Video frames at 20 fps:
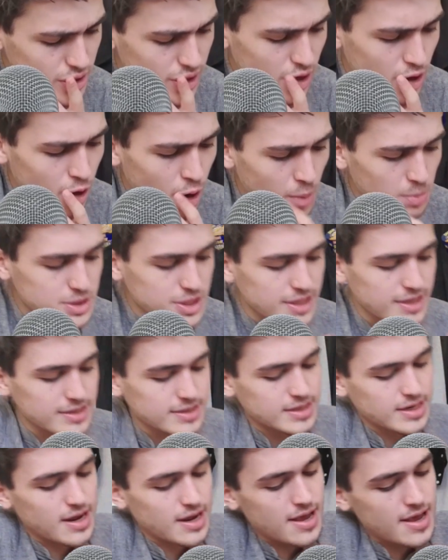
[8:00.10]
look at
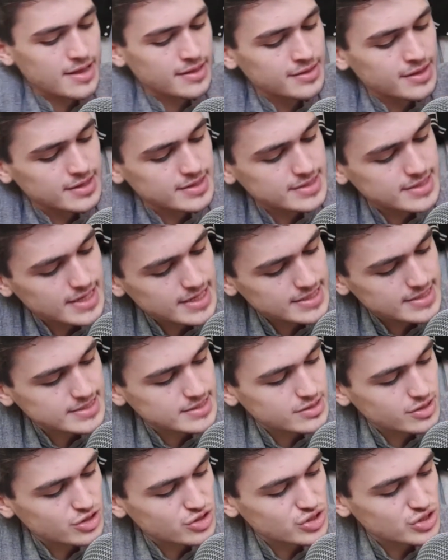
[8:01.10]
object in the
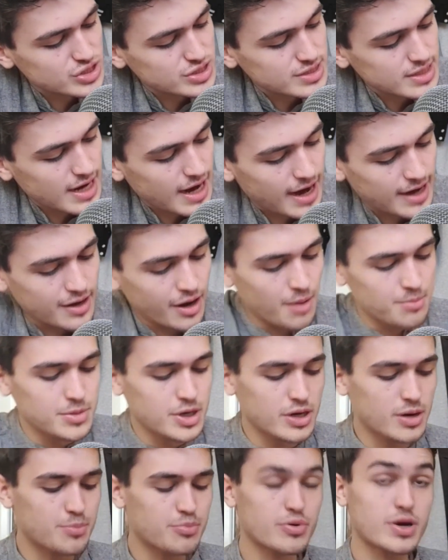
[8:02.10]
distance, and I'm
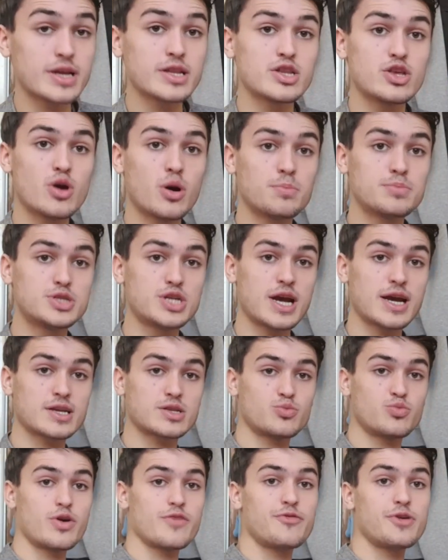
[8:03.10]
going to bring the
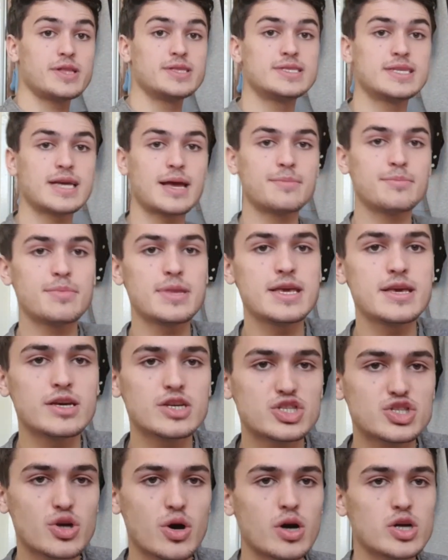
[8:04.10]
object within 10
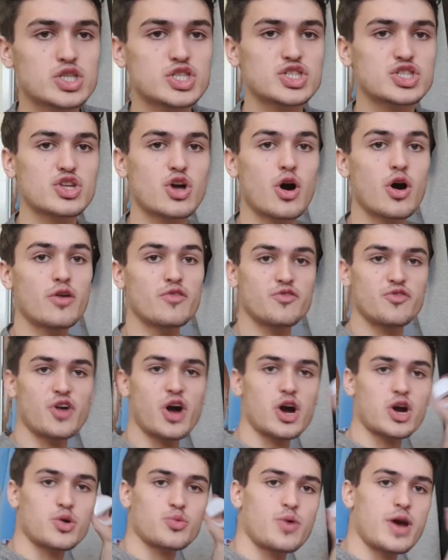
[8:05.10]
meters. So I'll start
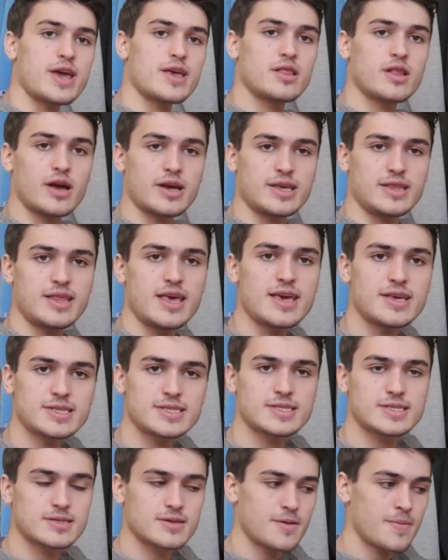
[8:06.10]
far away like
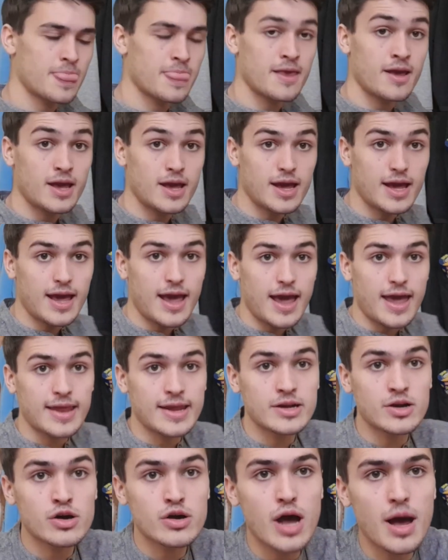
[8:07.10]
this,
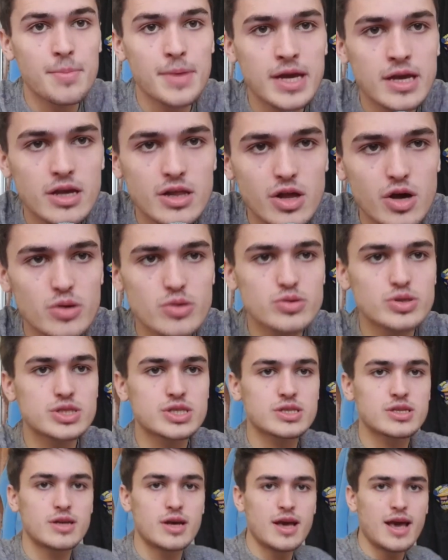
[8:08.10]
and I'll come in
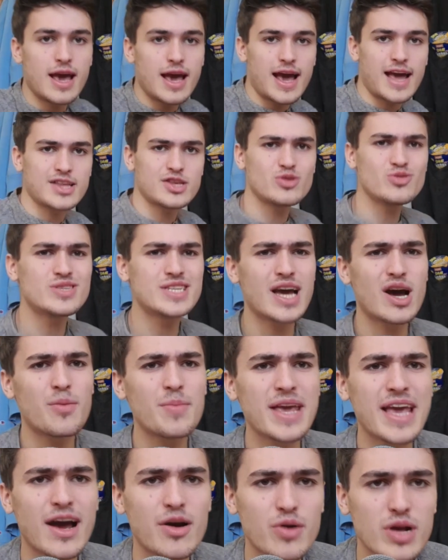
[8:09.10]
close, and you tell
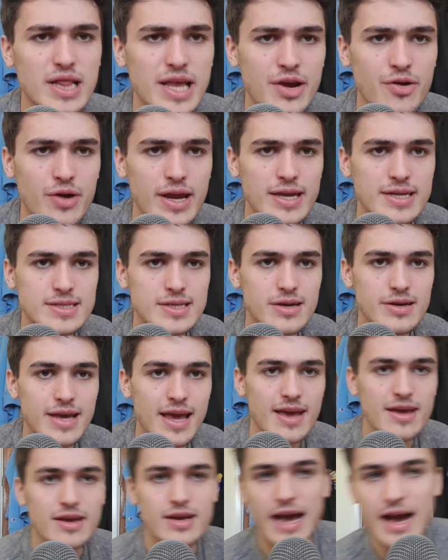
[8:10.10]
me how clear it is,
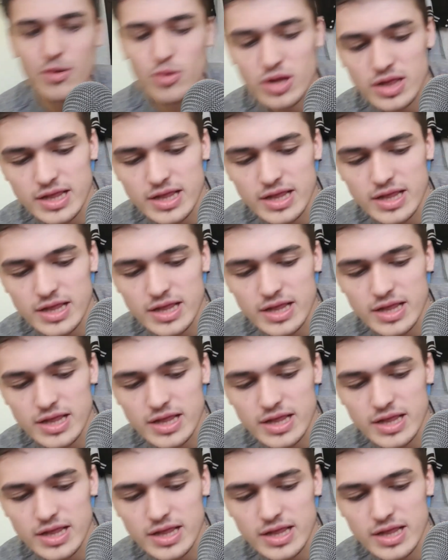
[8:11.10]
okay? How